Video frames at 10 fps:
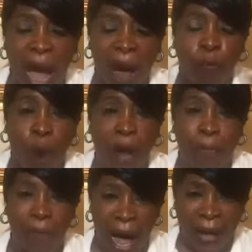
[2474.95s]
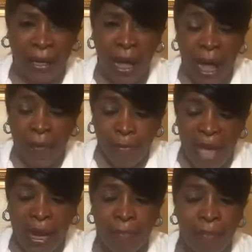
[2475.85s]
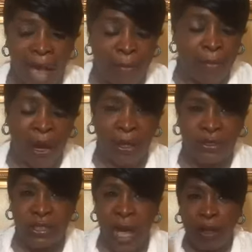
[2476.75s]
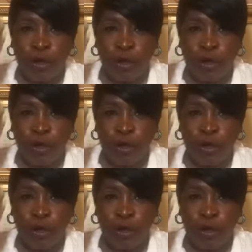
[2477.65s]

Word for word: are one body, many members.